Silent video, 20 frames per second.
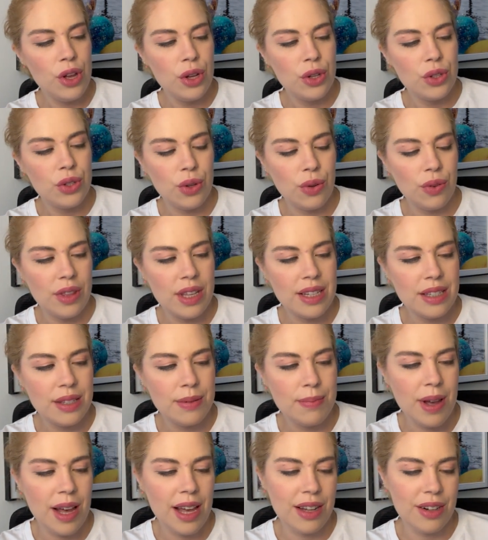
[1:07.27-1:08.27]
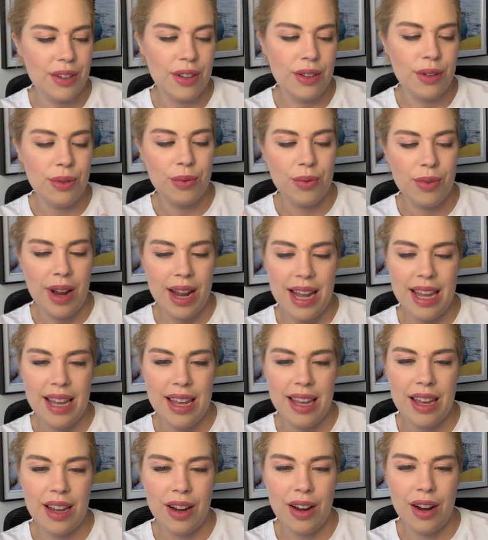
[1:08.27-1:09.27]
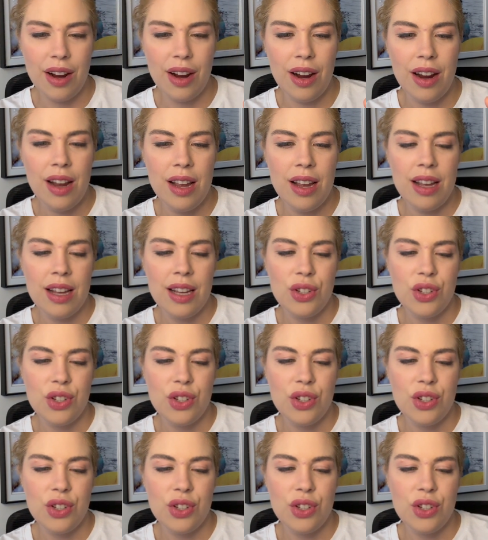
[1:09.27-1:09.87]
So this model right here,